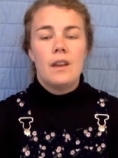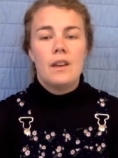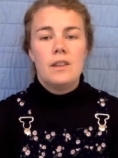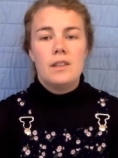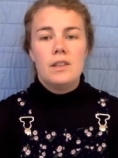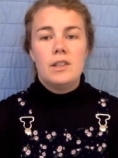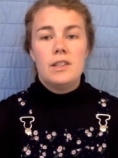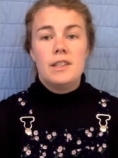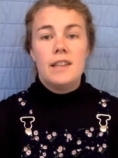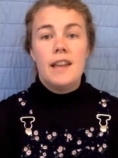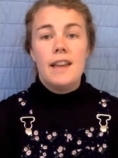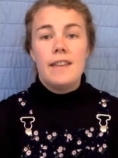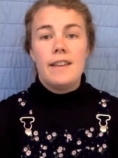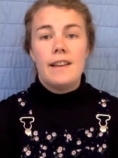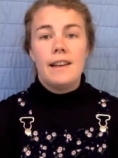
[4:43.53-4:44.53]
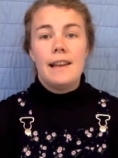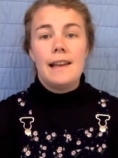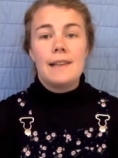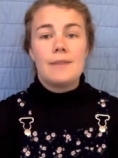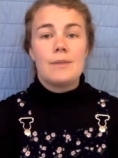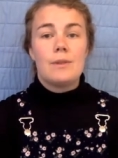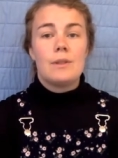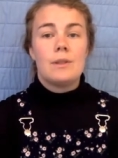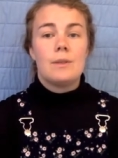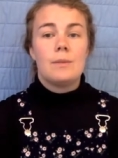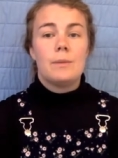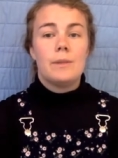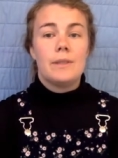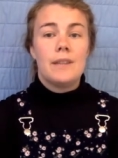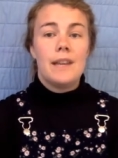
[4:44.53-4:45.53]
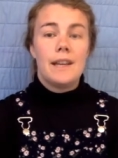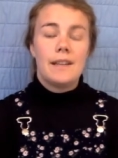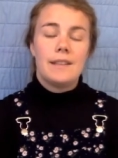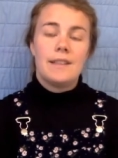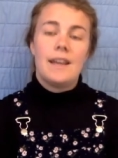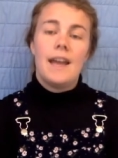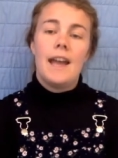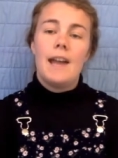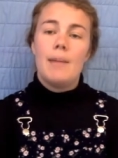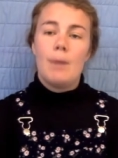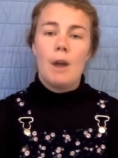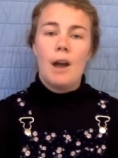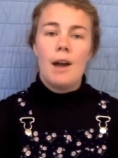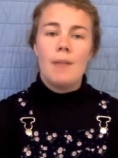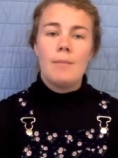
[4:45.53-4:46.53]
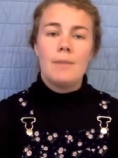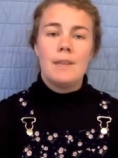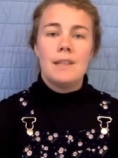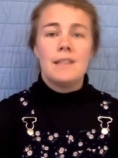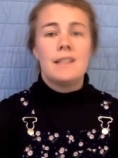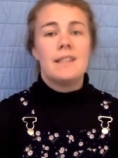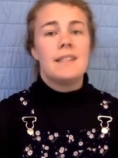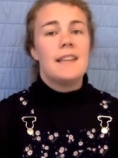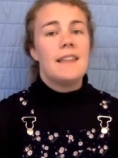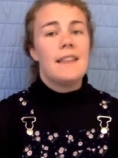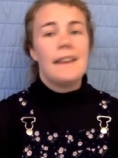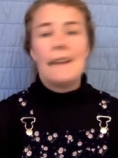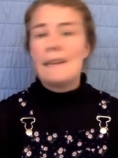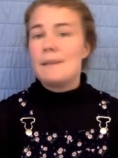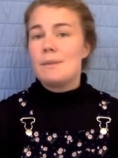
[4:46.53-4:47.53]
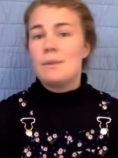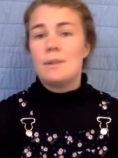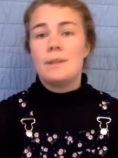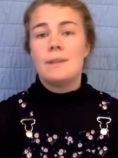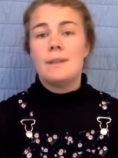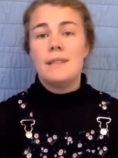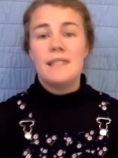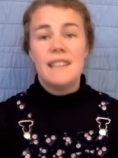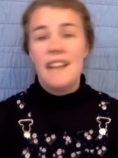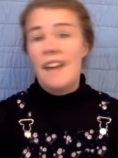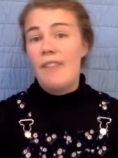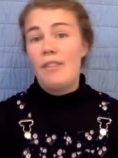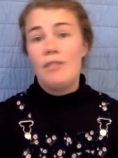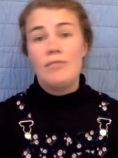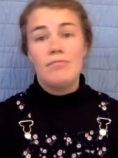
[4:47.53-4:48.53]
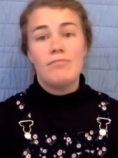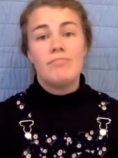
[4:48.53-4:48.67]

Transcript: So to say that Lazarus was next to Abraham is to say that Lazarus is in heaven.